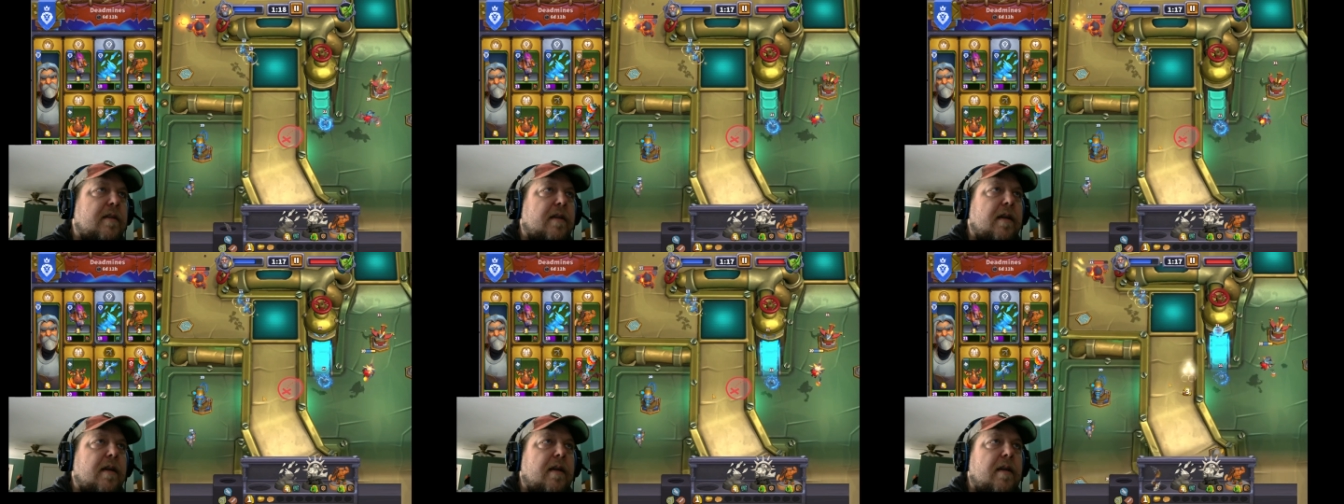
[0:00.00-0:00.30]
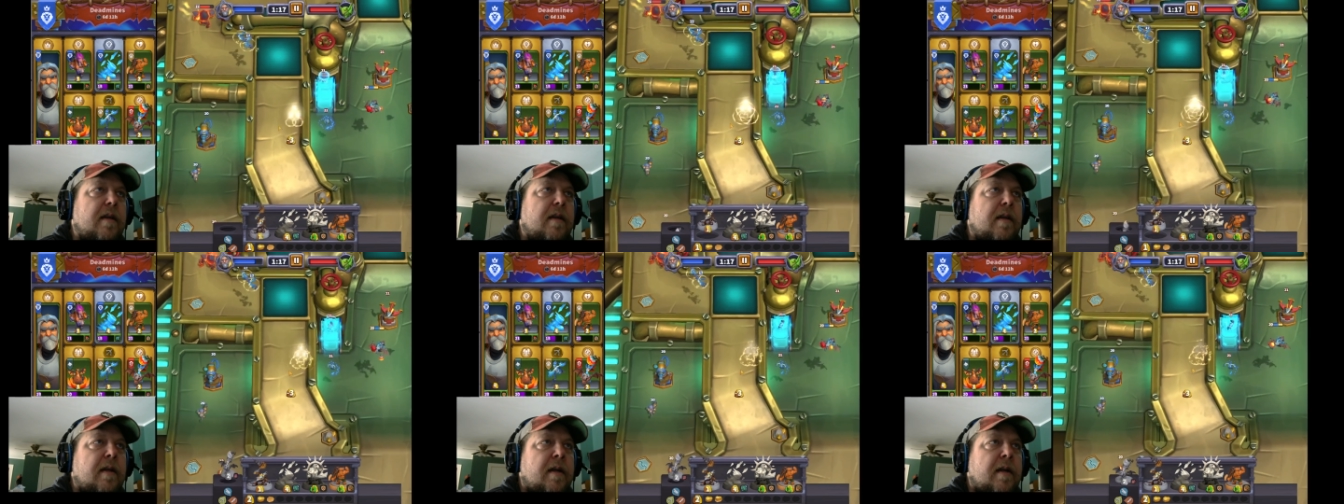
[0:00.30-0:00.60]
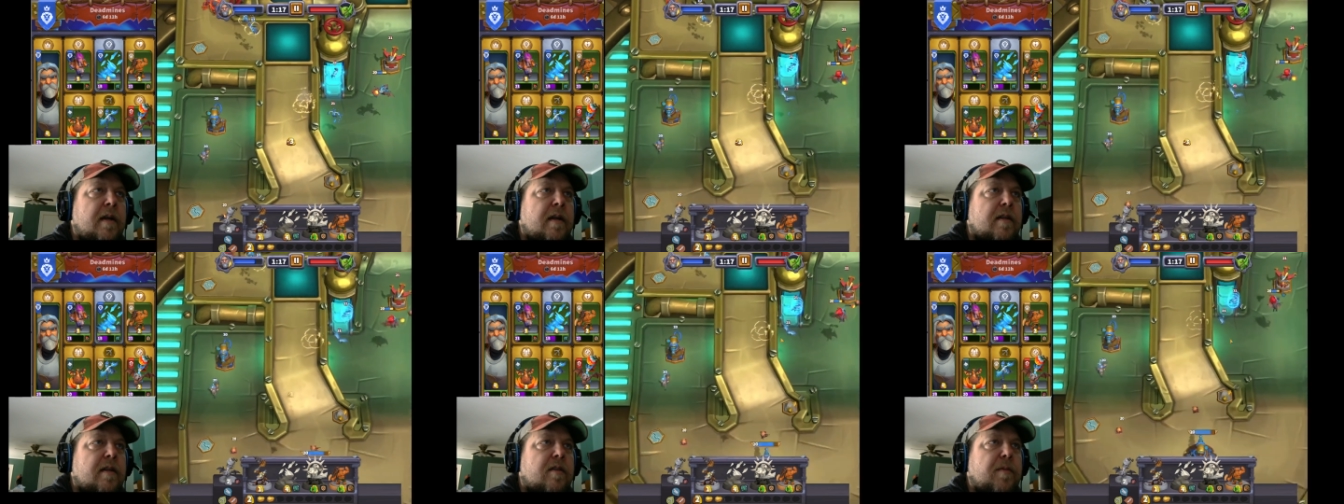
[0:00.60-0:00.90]
good.
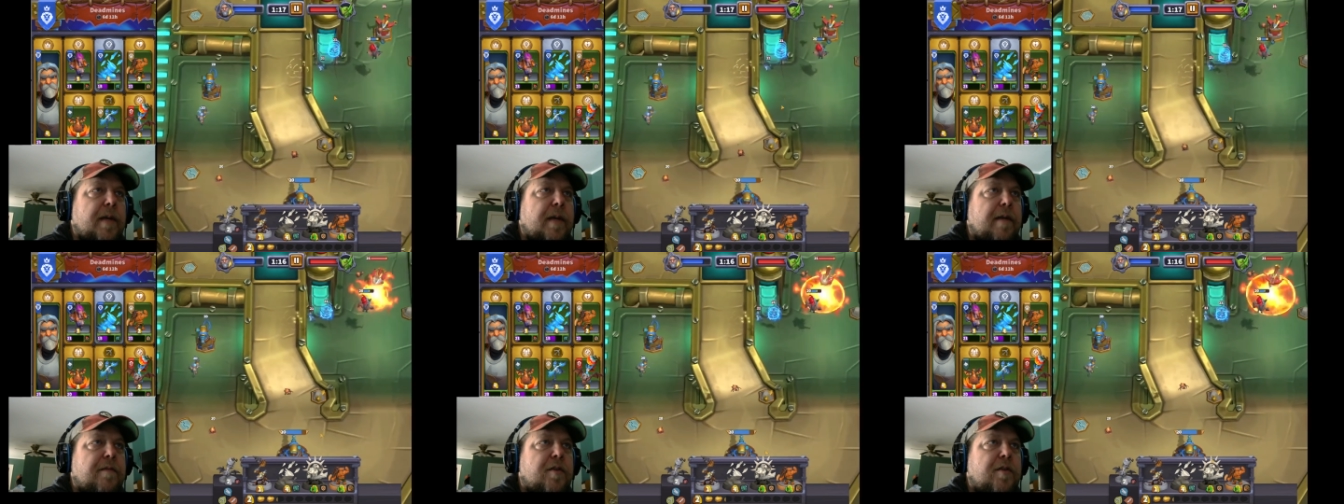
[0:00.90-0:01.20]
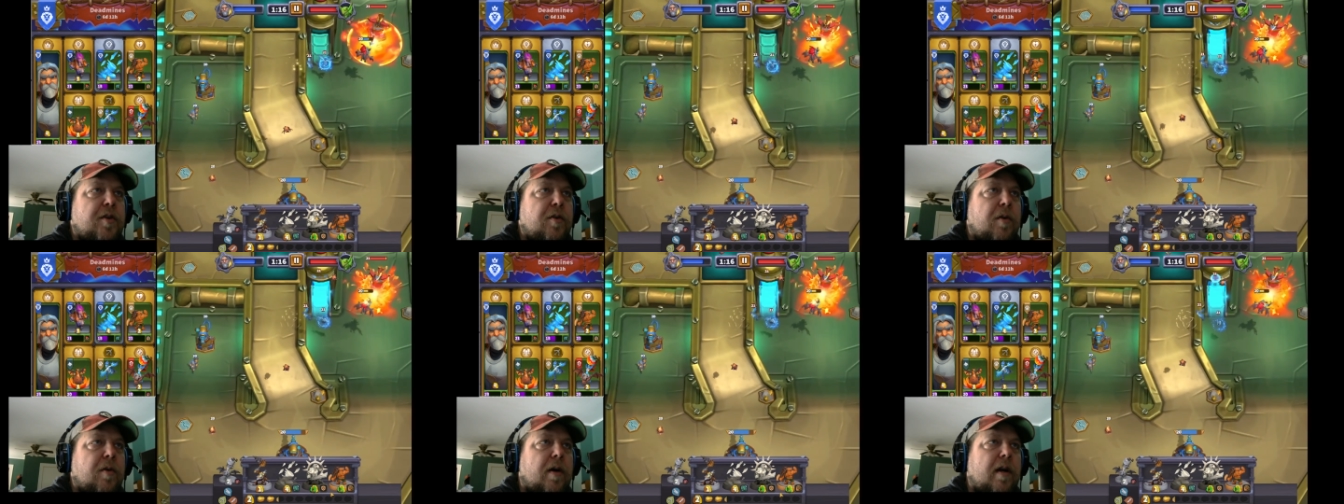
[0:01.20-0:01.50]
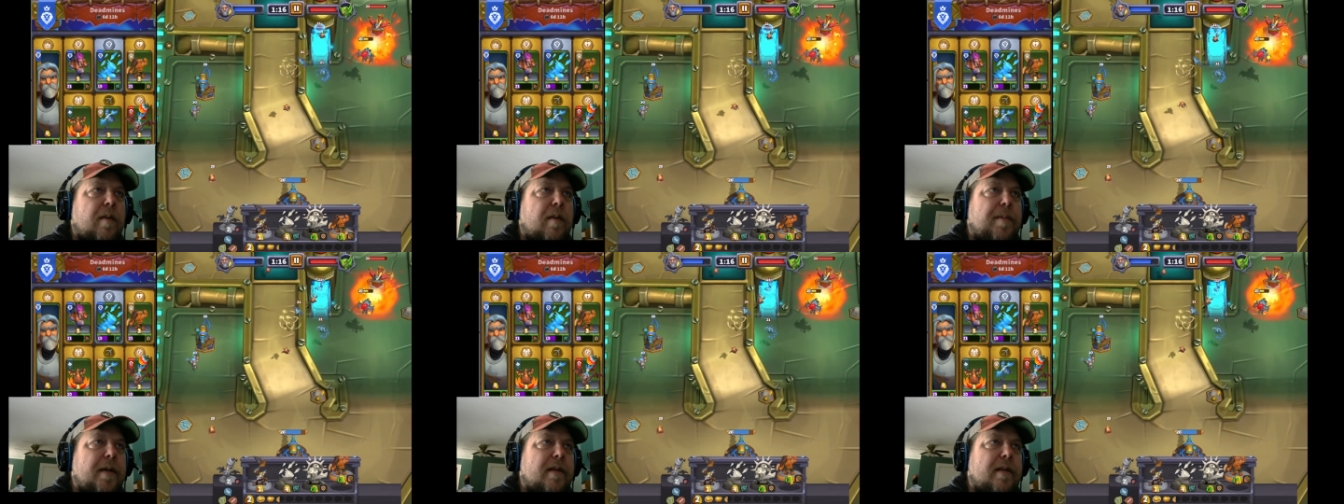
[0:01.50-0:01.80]
So we have 2
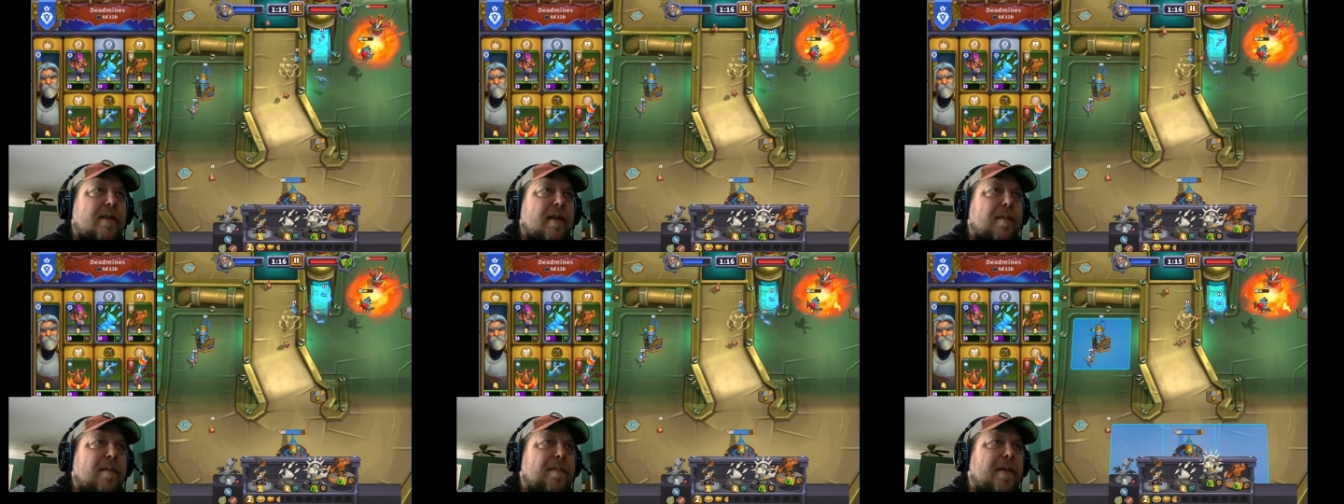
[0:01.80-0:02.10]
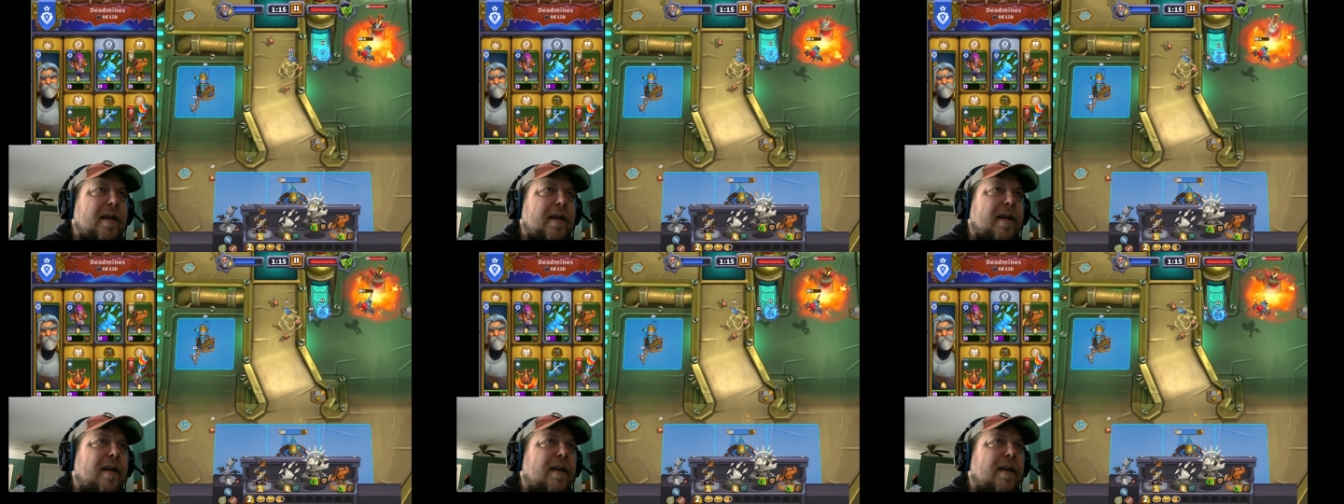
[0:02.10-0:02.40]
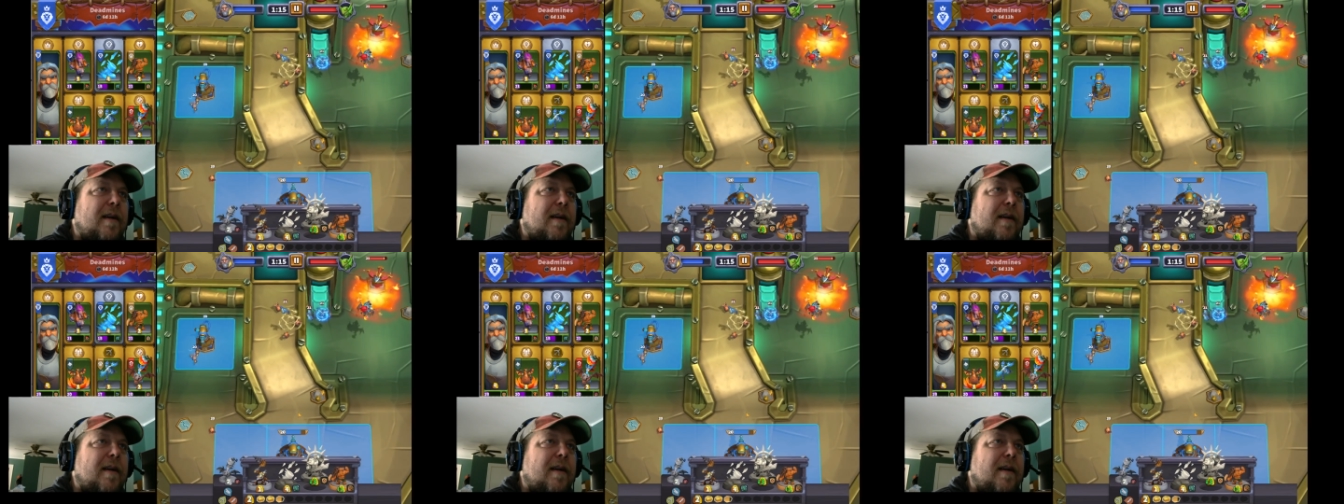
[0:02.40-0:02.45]
harpies up there.